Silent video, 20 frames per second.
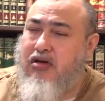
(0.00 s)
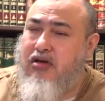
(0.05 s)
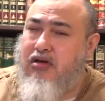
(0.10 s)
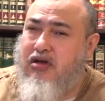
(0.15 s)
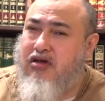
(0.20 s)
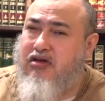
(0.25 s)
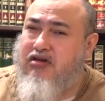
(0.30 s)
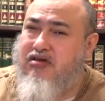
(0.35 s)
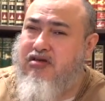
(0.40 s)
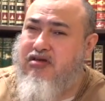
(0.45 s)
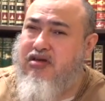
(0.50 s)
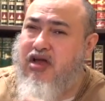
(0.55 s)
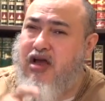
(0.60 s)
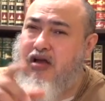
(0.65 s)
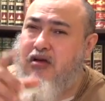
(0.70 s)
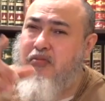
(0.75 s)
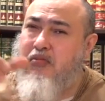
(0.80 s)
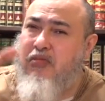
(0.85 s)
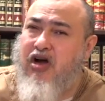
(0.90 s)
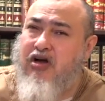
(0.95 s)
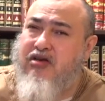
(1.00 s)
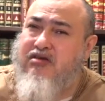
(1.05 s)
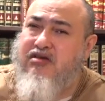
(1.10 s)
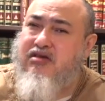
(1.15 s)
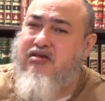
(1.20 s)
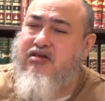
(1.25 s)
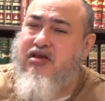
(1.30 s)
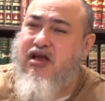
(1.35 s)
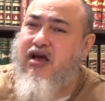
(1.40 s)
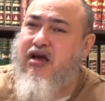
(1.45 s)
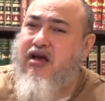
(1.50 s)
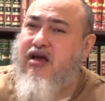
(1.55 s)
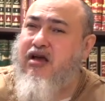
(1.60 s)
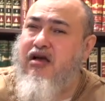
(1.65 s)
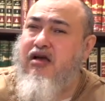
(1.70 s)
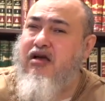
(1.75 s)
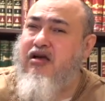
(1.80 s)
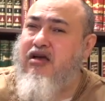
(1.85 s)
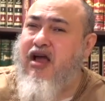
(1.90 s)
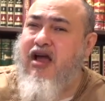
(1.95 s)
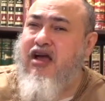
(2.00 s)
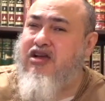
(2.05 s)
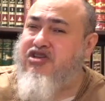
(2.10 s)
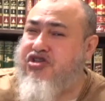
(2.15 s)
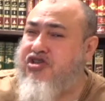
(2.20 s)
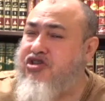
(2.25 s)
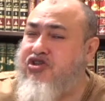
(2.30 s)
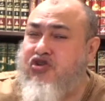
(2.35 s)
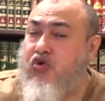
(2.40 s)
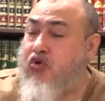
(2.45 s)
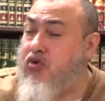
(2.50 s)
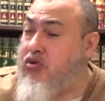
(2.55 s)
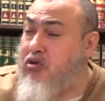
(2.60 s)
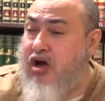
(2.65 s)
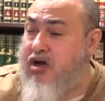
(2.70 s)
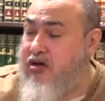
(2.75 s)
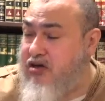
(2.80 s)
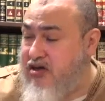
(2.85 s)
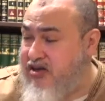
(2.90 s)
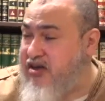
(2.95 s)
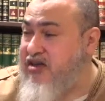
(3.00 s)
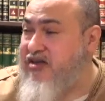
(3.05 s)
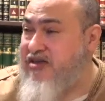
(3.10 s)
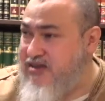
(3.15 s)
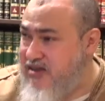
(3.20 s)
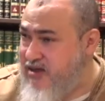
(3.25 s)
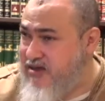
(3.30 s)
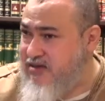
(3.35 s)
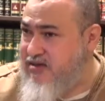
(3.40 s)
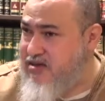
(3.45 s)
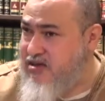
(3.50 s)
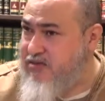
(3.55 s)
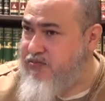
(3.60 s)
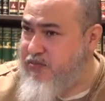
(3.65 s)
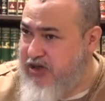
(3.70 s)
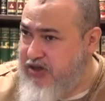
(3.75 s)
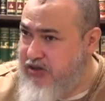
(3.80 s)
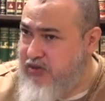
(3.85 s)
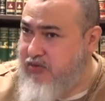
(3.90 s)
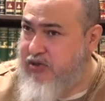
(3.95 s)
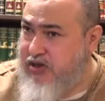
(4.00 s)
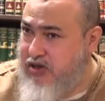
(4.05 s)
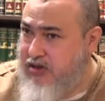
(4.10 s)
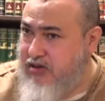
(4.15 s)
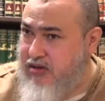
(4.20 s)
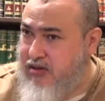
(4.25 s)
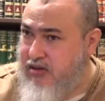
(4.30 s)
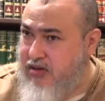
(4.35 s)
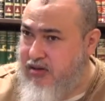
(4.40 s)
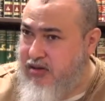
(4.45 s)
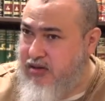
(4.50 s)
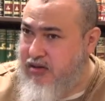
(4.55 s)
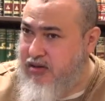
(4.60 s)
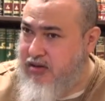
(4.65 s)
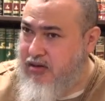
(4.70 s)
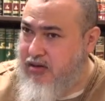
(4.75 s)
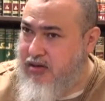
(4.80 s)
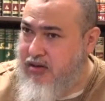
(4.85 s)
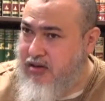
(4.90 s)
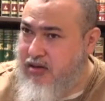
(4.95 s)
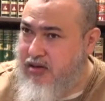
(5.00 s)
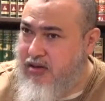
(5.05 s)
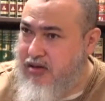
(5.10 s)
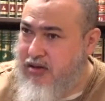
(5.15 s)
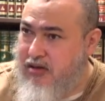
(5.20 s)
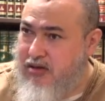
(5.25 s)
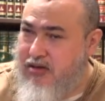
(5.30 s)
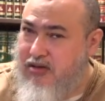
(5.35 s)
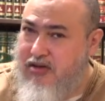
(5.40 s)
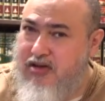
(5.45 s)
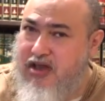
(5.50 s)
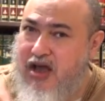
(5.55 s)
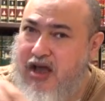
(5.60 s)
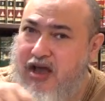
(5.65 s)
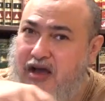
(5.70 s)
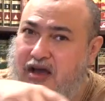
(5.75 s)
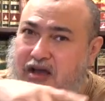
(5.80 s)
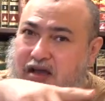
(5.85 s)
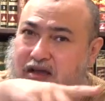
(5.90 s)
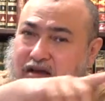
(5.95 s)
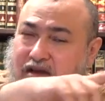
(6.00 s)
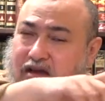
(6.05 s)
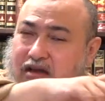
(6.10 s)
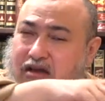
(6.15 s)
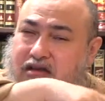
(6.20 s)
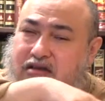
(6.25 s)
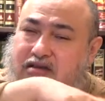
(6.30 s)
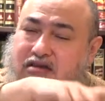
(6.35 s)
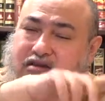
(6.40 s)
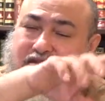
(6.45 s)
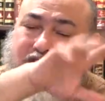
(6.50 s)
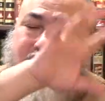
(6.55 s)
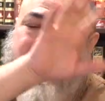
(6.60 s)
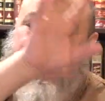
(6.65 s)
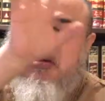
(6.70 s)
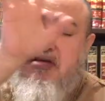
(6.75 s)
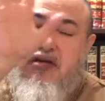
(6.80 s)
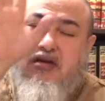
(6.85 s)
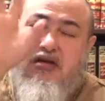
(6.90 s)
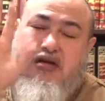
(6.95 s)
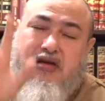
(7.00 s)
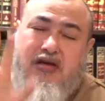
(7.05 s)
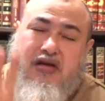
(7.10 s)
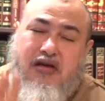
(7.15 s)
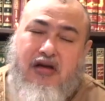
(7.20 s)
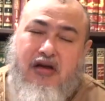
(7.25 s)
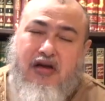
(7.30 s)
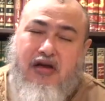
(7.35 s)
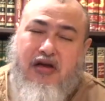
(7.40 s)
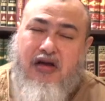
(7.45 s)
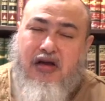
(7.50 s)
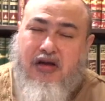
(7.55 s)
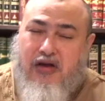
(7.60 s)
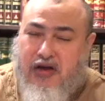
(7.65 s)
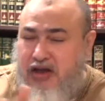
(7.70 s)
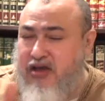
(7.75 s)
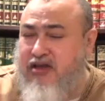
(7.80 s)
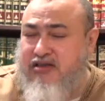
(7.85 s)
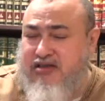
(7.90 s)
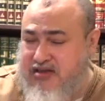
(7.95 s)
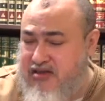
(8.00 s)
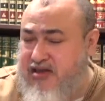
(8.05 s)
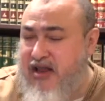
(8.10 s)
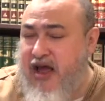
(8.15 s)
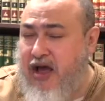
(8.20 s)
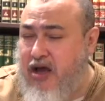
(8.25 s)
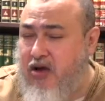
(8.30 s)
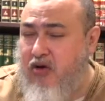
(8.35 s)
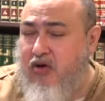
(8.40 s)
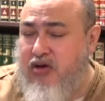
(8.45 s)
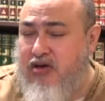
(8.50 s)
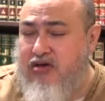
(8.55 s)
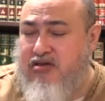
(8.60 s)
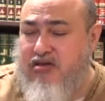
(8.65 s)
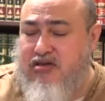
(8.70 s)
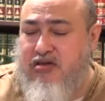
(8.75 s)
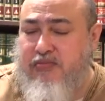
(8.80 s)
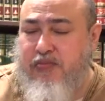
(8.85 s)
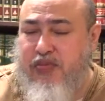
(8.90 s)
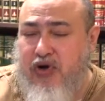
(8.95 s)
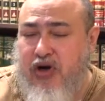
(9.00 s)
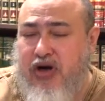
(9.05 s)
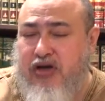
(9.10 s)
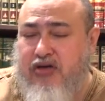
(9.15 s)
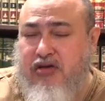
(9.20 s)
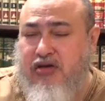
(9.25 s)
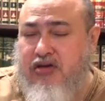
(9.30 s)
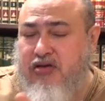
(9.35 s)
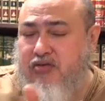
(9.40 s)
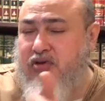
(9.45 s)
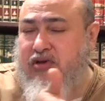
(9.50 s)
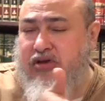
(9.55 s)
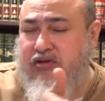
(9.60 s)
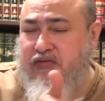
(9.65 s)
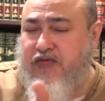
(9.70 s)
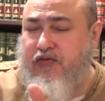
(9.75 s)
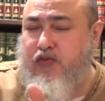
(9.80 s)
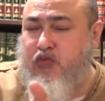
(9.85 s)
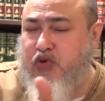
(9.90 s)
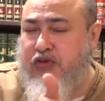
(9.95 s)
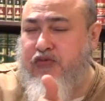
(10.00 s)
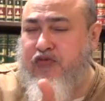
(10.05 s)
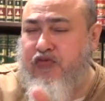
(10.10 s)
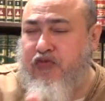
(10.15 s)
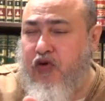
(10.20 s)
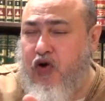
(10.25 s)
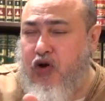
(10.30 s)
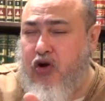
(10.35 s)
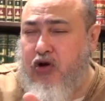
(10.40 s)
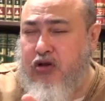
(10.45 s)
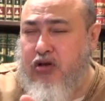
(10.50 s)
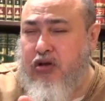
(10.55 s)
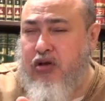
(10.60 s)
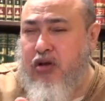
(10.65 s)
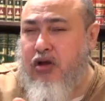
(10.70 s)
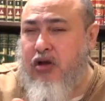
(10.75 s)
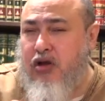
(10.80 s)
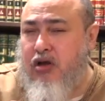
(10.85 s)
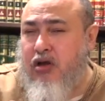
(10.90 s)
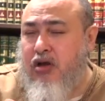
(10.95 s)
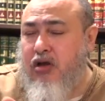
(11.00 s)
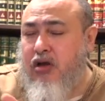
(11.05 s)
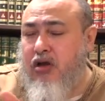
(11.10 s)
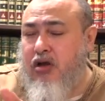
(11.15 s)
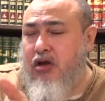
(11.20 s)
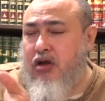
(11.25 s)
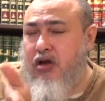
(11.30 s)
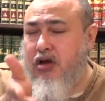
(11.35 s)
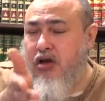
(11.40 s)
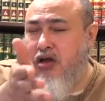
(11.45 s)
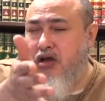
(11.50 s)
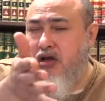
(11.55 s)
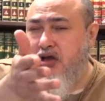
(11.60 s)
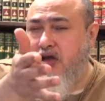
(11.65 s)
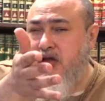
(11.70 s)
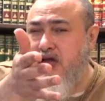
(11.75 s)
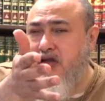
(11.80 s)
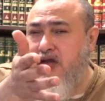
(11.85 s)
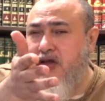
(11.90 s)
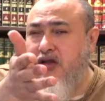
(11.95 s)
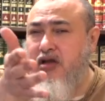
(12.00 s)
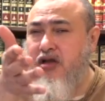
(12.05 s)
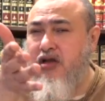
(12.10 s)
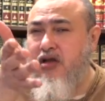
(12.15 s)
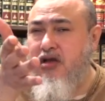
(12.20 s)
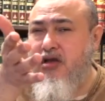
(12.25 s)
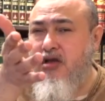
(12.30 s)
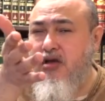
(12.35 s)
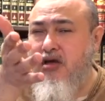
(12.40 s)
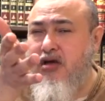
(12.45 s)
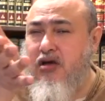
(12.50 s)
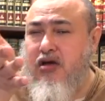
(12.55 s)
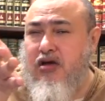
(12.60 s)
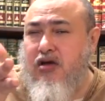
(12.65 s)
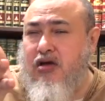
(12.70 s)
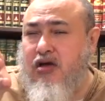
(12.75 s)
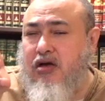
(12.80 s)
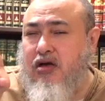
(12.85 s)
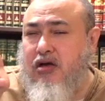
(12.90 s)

It's that mosque that actually no longer exists, by the way. That is, it's now, it's a part, it would fall in the